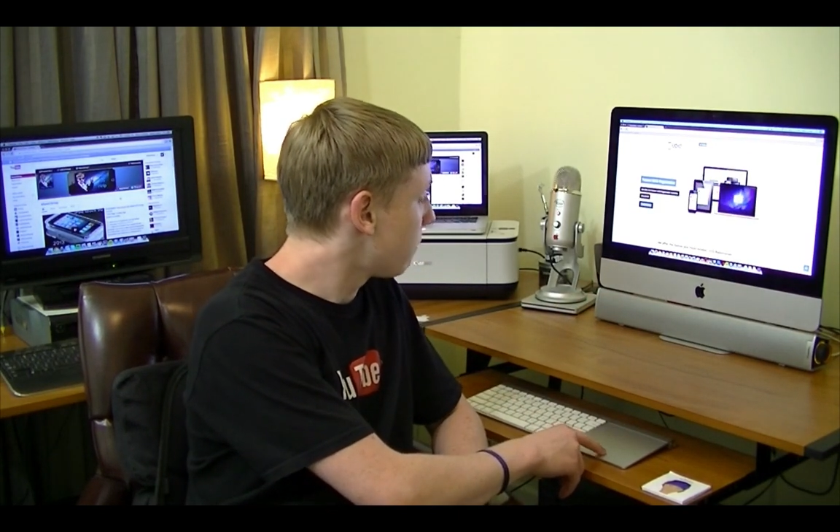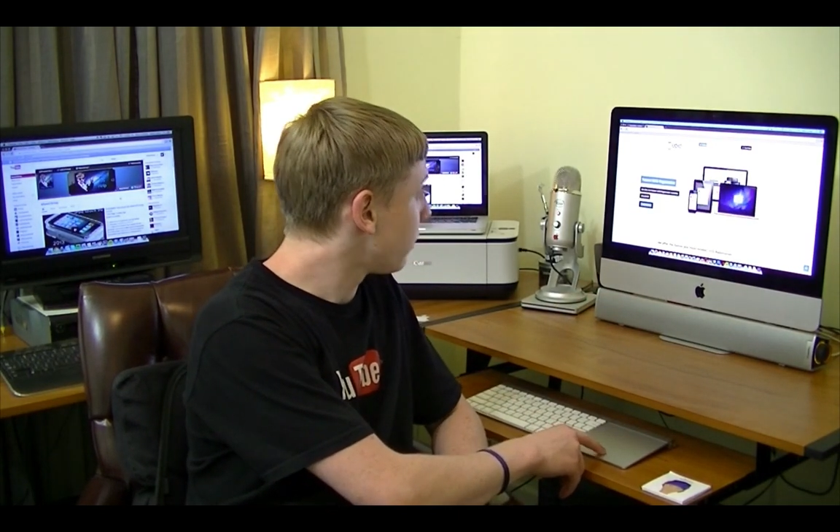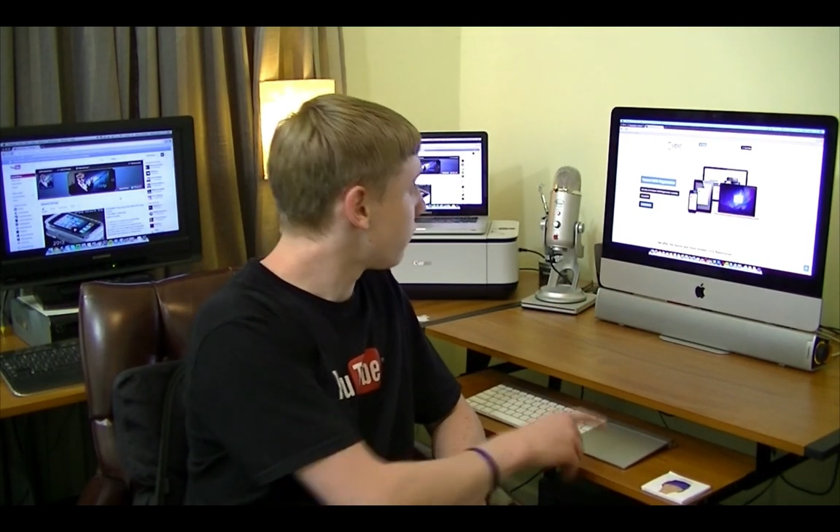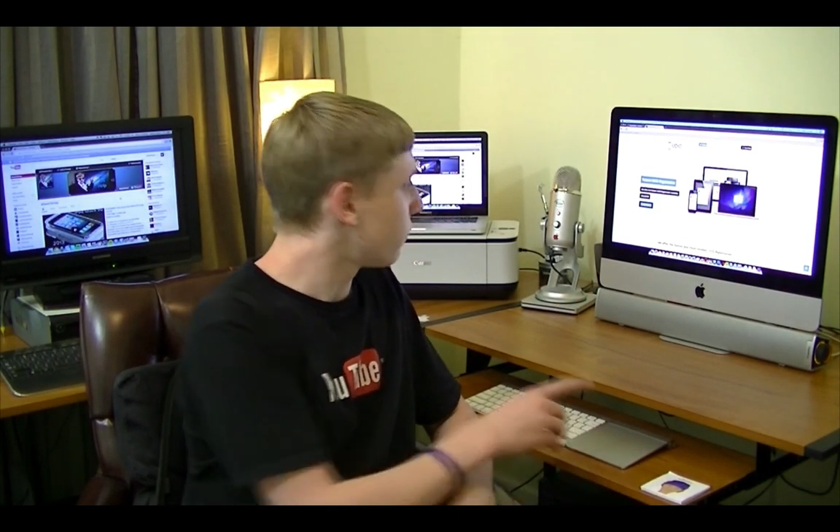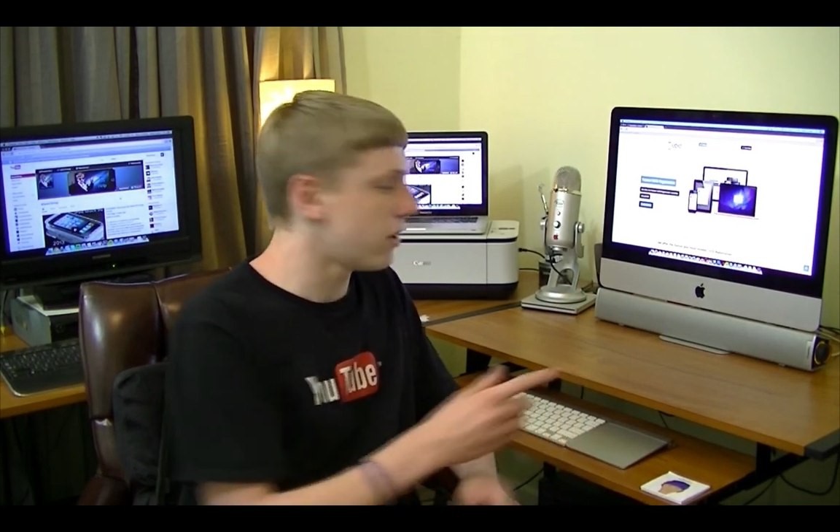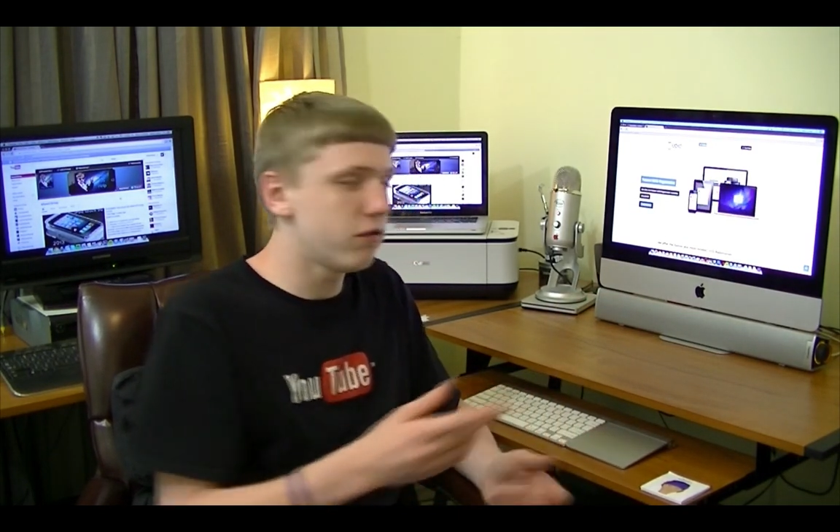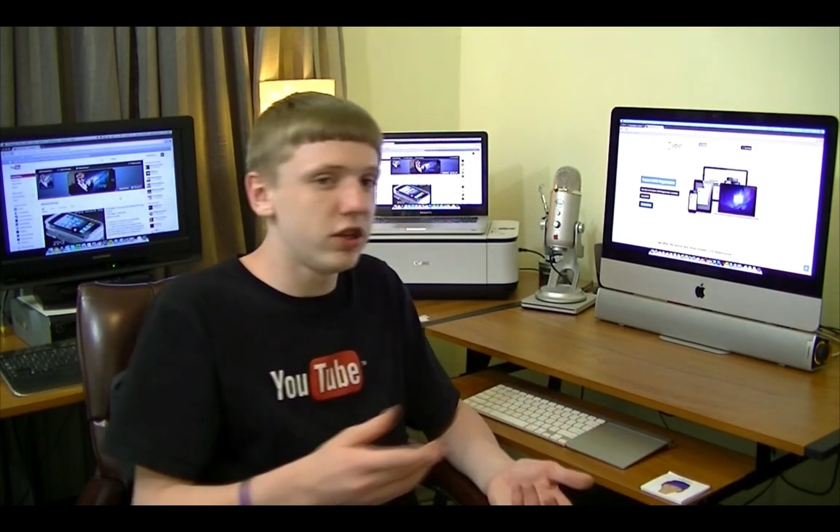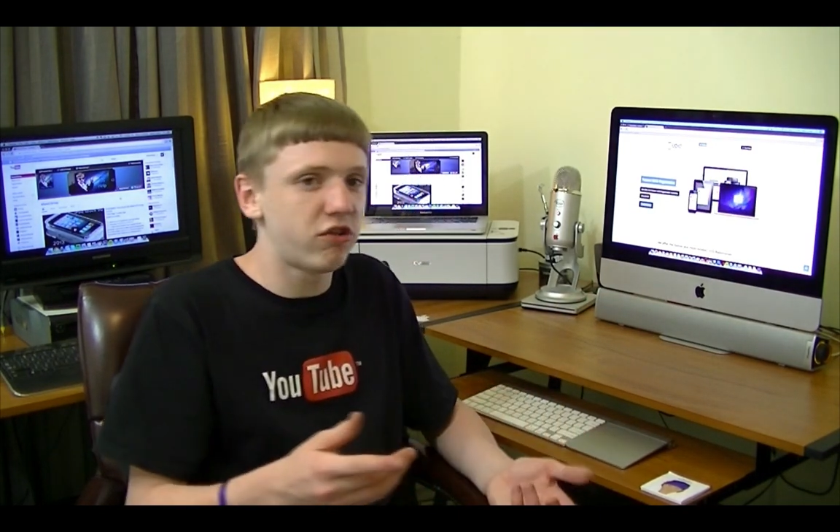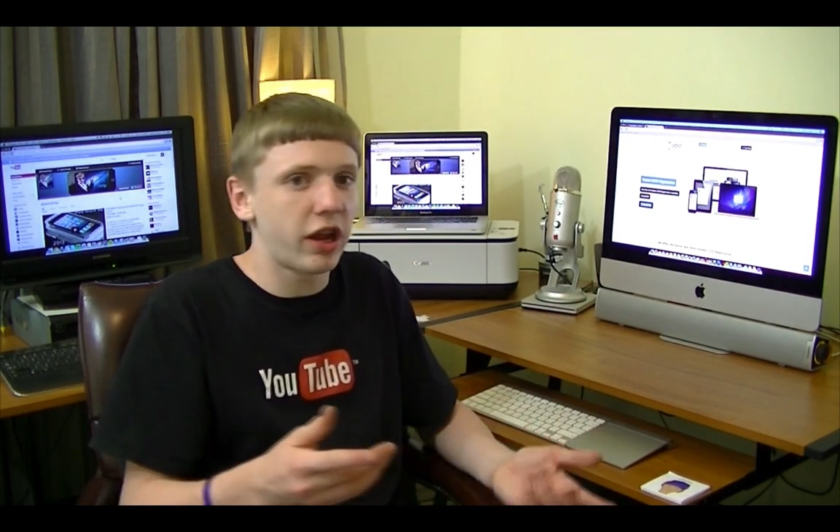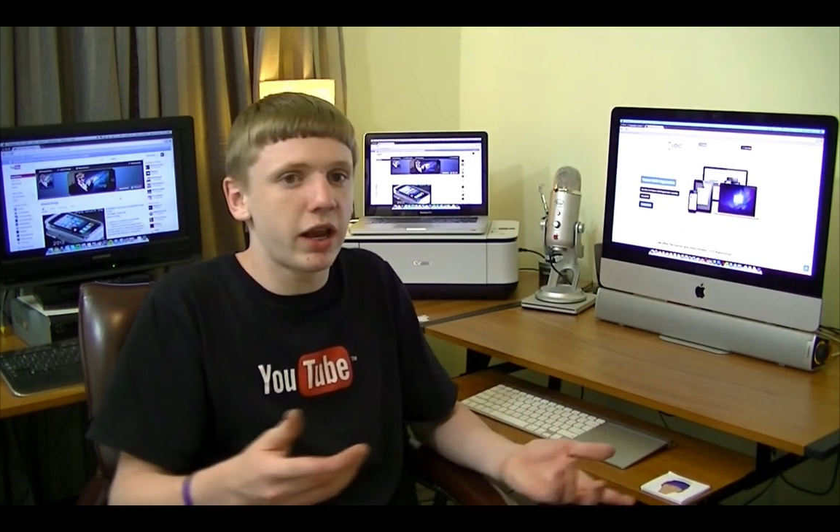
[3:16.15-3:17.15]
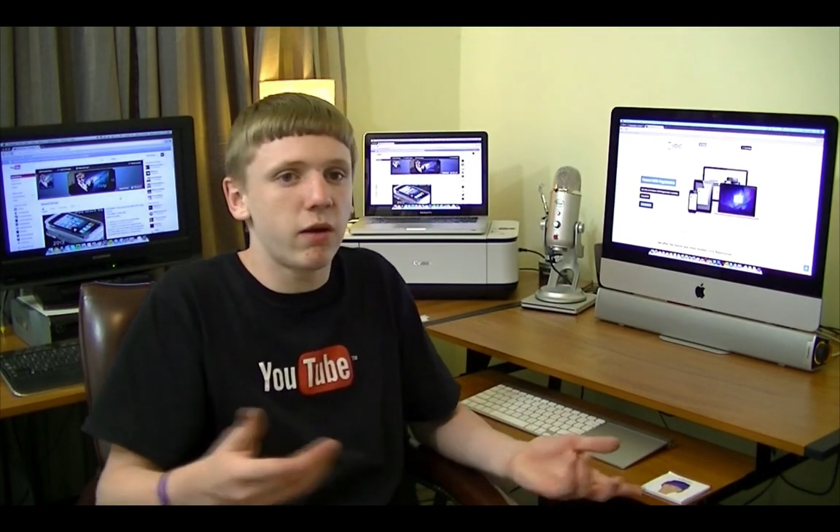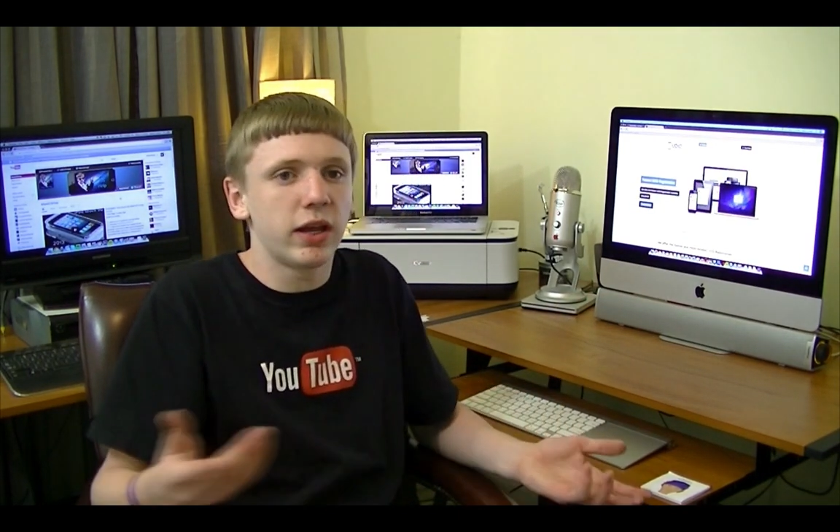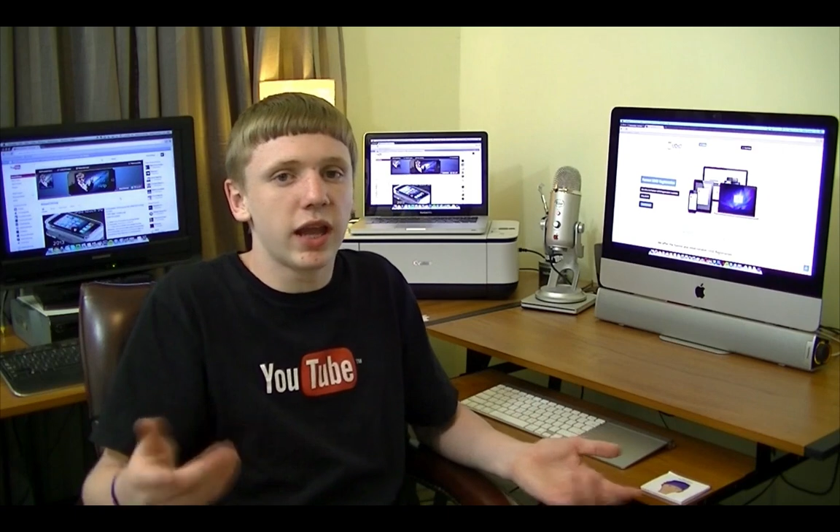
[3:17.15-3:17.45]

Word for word: website. So definitely check it out.